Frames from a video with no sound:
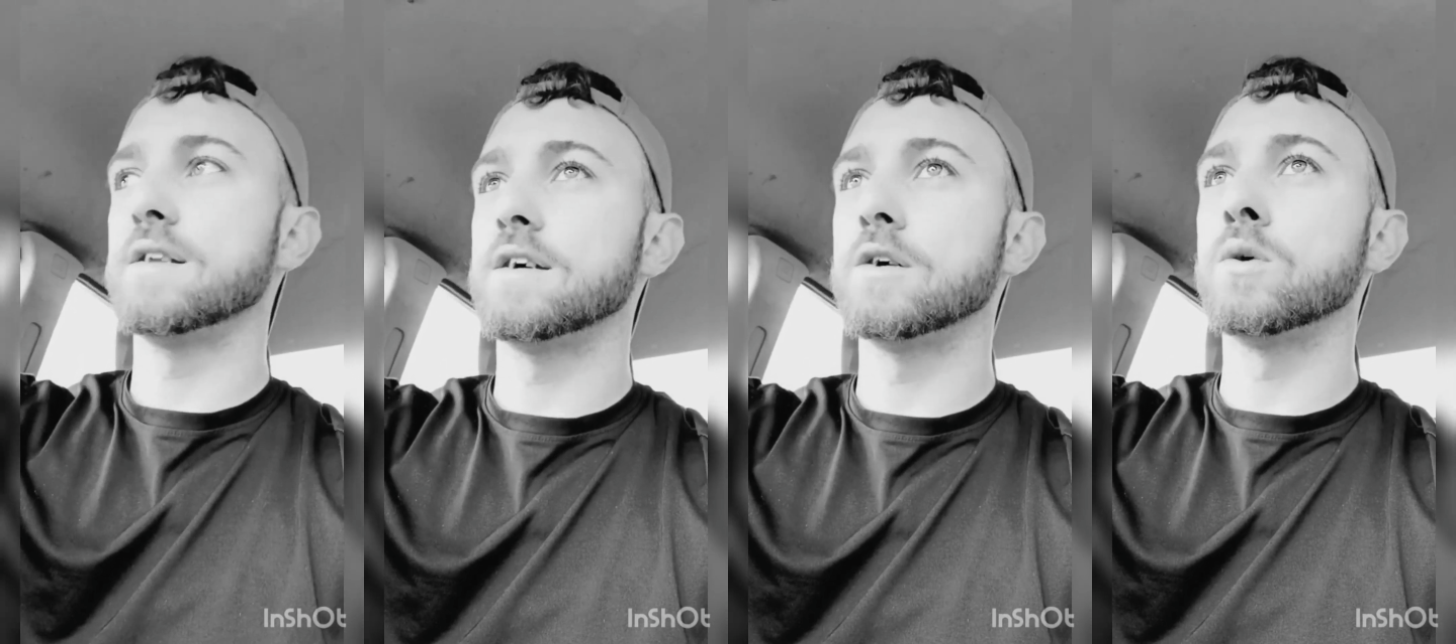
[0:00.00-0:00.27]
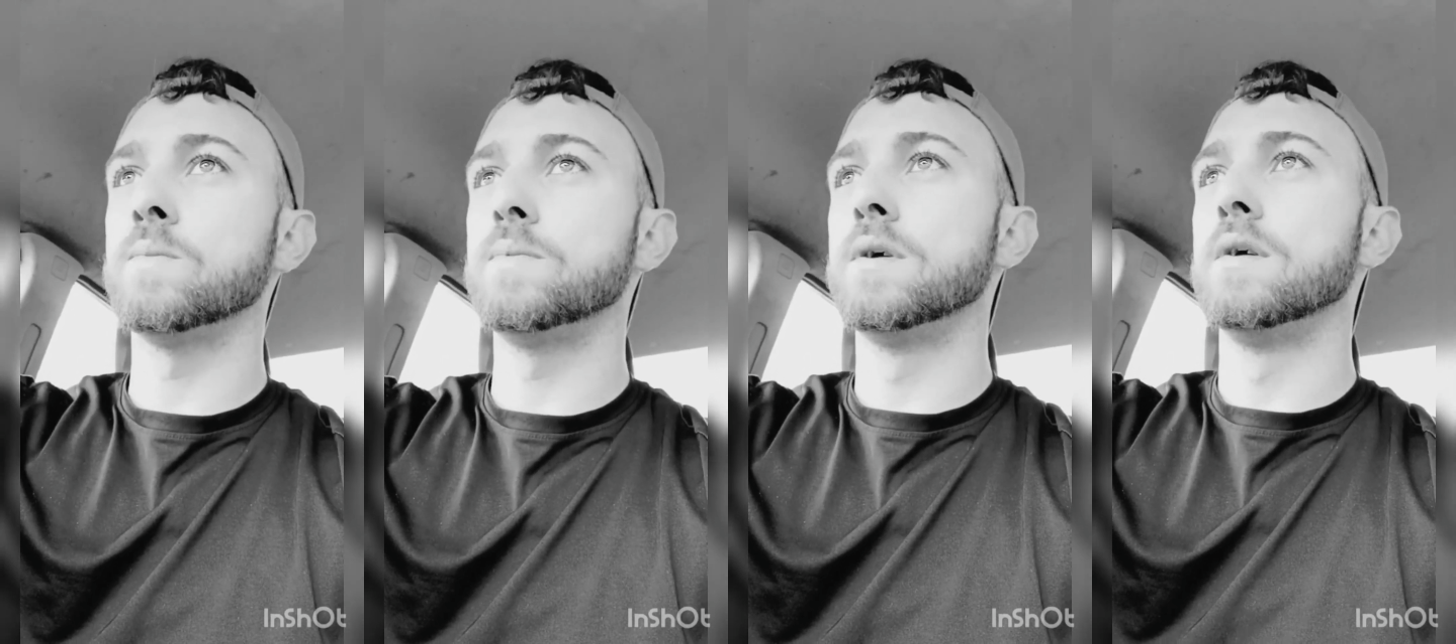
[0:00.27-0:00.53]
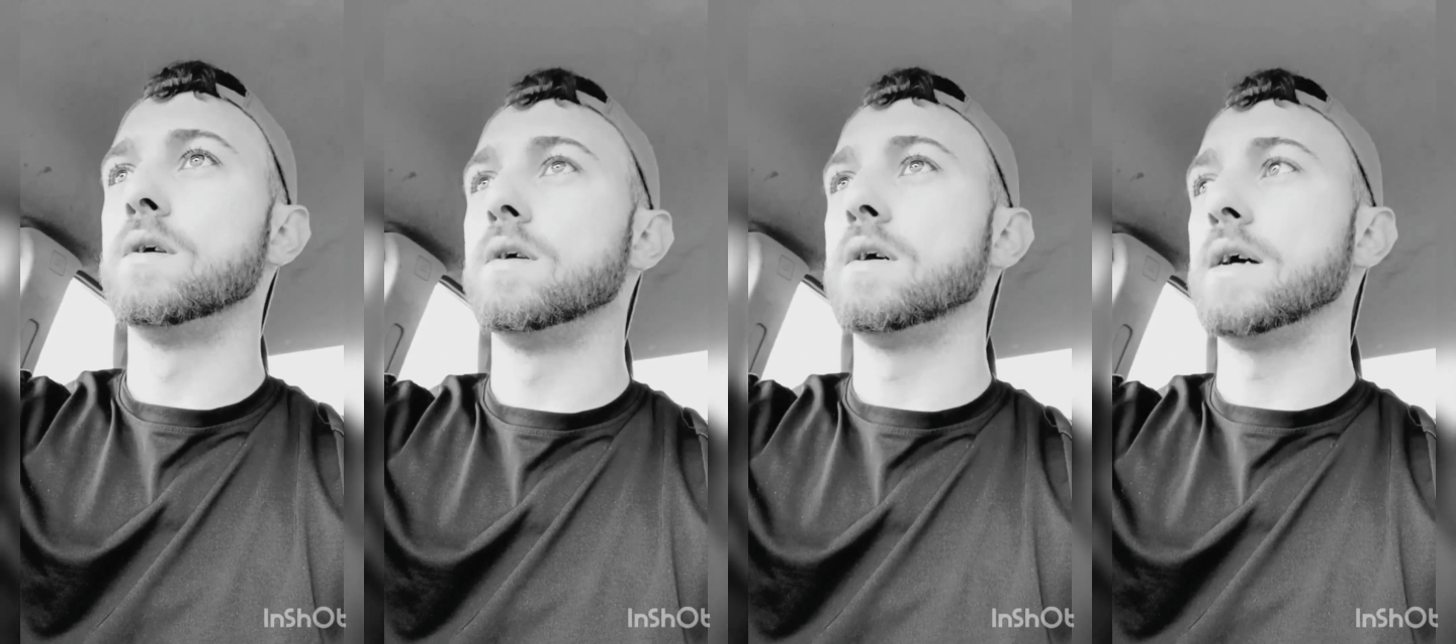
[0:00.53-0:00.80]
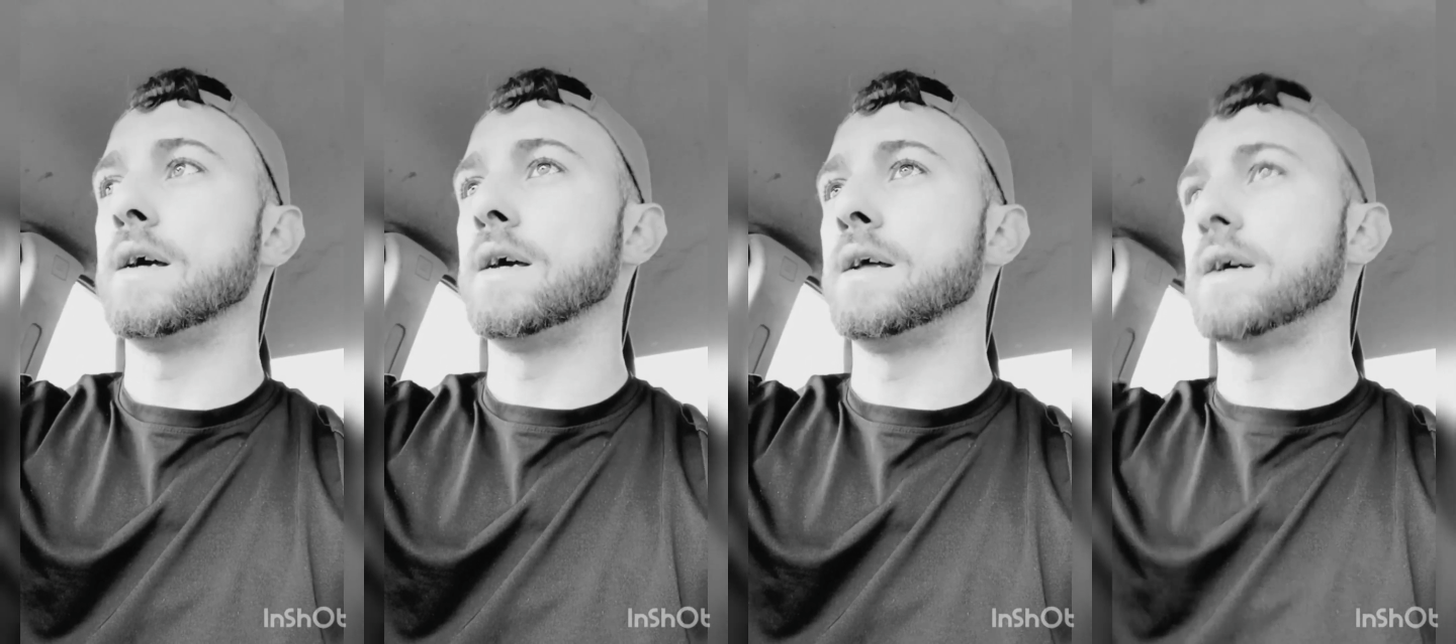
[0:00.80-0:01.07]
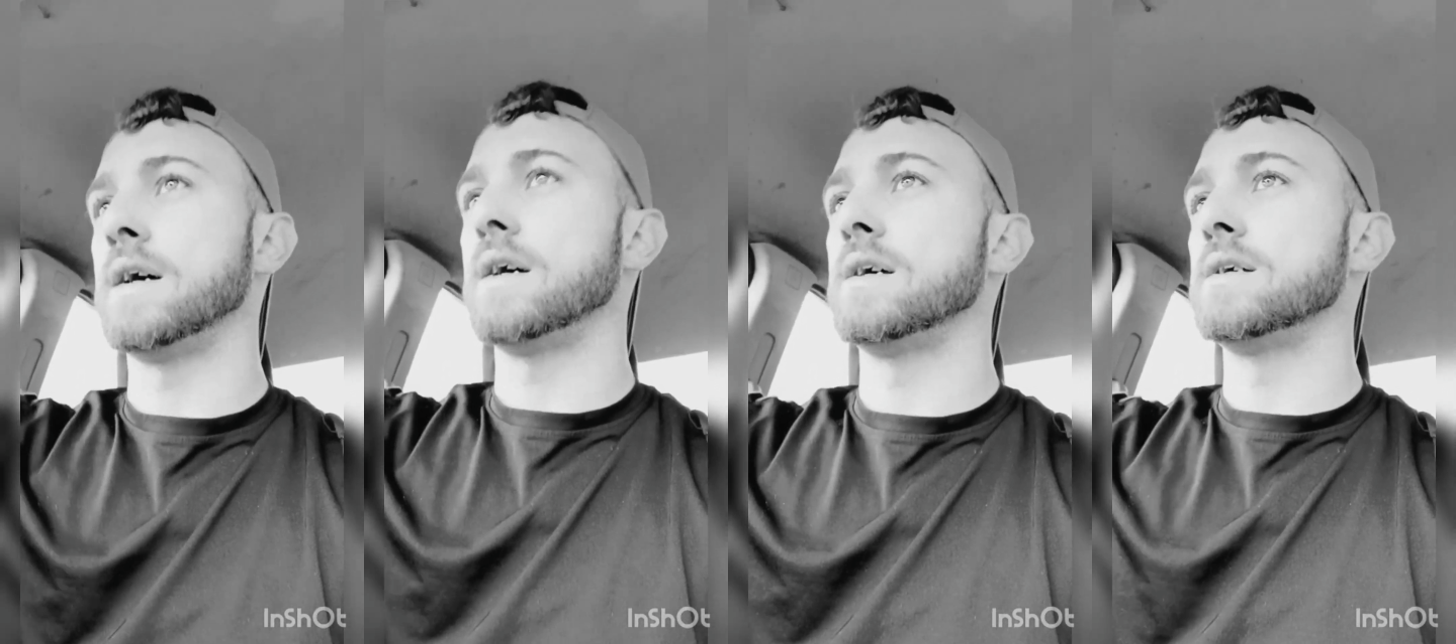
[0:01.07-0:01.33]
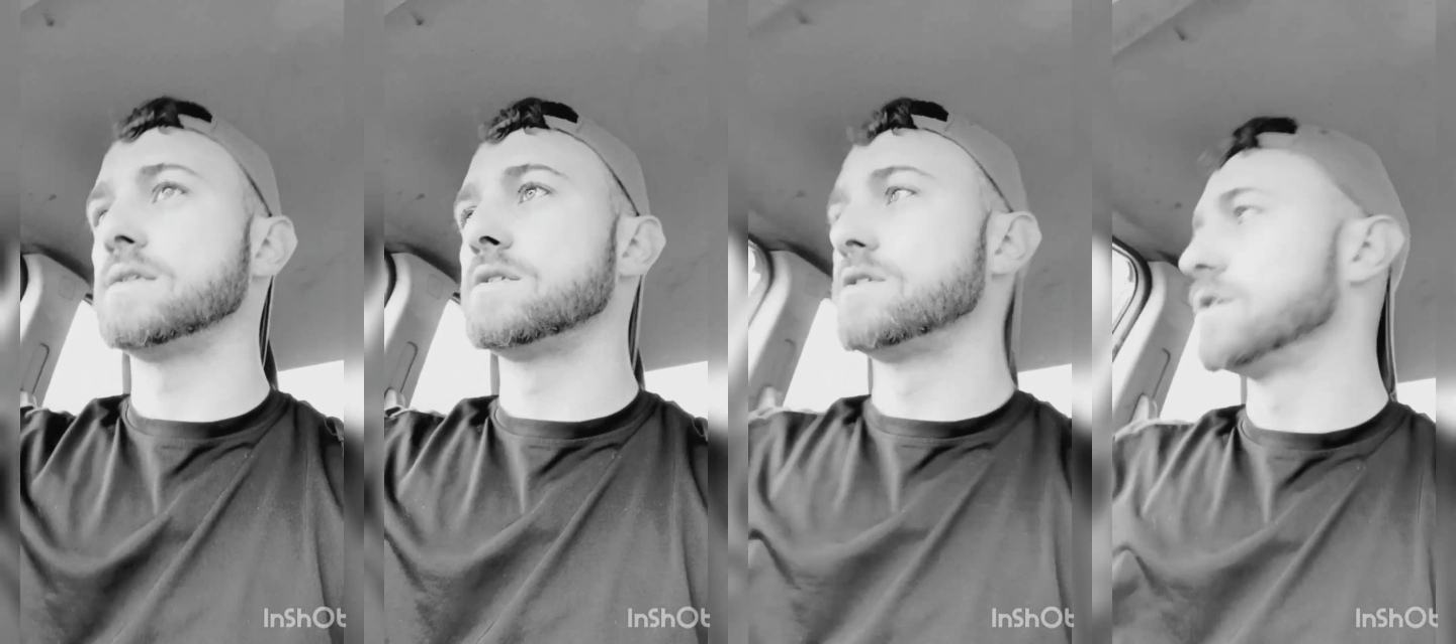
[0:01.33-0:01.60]
help, and
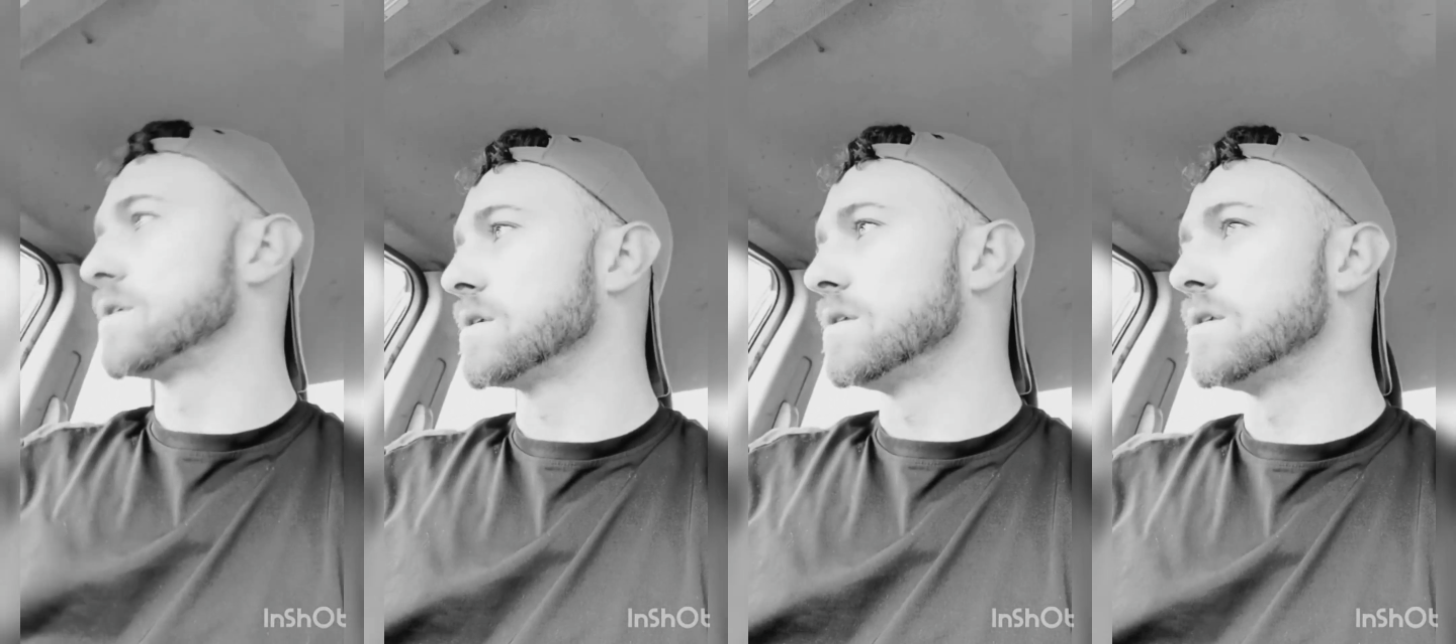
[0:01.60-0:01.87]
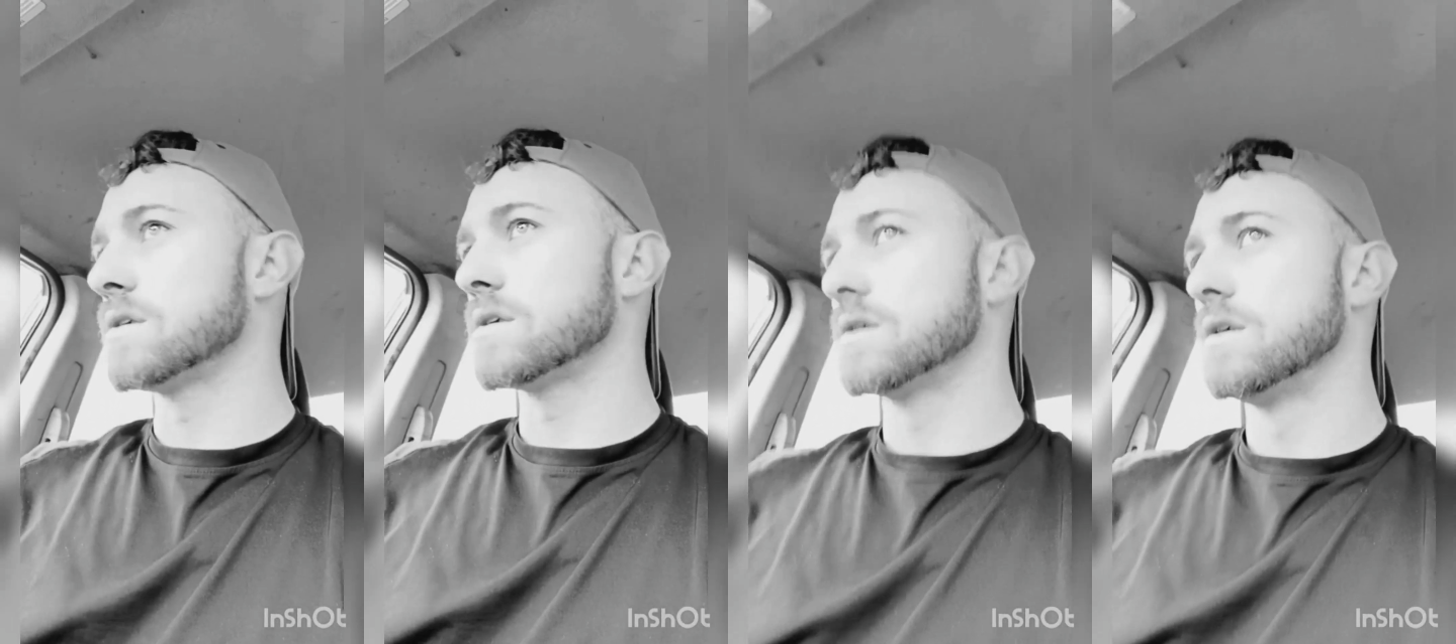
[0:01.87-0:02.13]
I took a look.